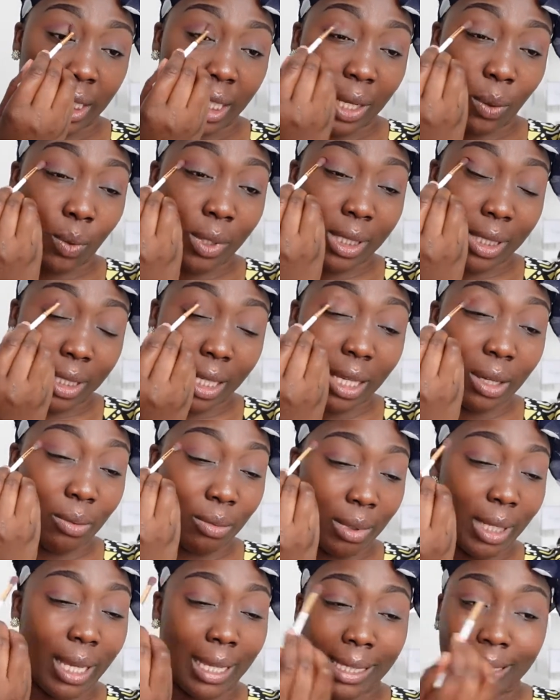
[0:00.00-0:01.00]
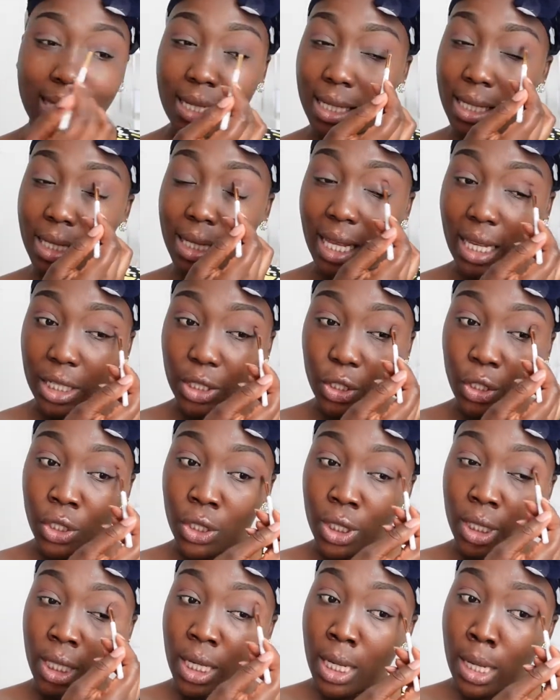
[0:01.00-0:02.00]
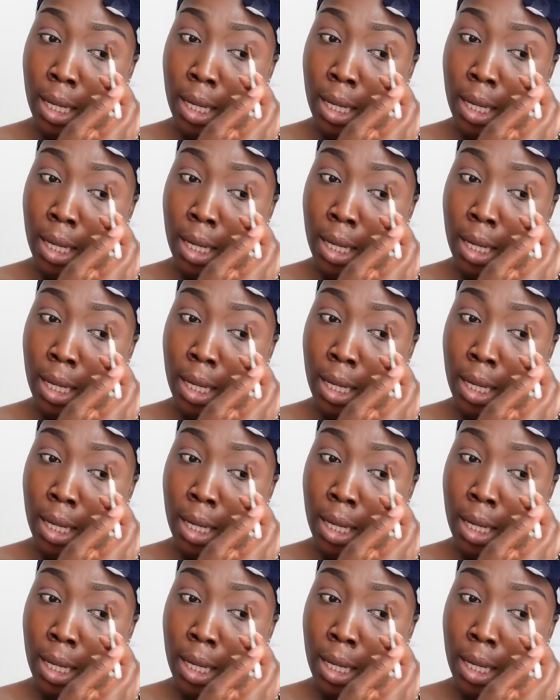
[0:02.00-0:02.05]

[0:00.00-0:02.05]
It was, yeah, it's a stench.